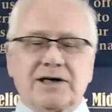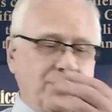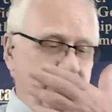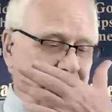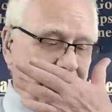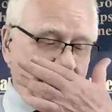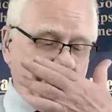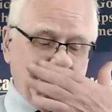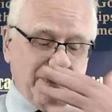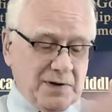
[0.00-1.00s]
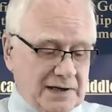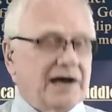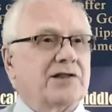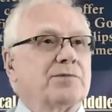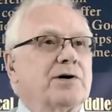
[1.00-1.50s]
I brought with me
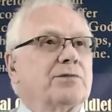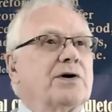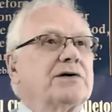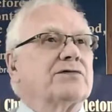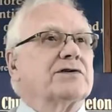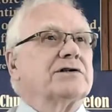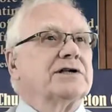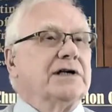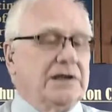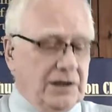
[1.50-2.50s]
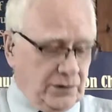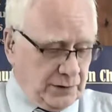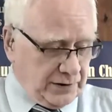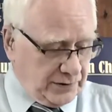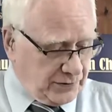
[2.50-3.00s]
Kath, my wife, and
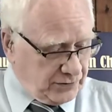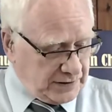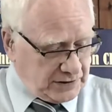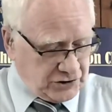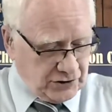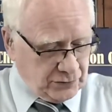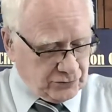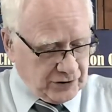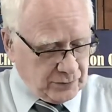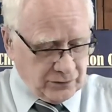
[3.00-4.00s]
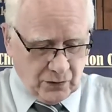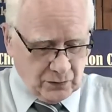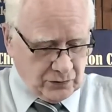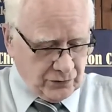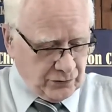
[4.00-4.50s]
our three children who've
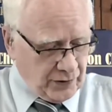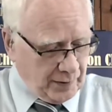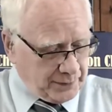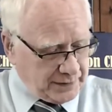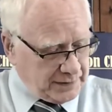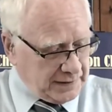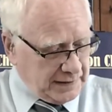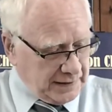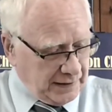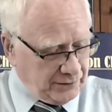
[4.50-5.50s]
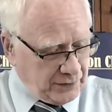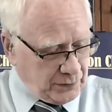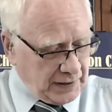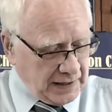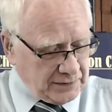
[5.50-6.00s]
all grown up and have their
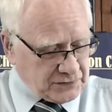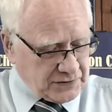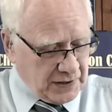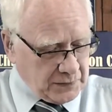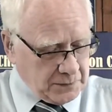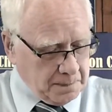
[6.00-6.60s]
own lives now.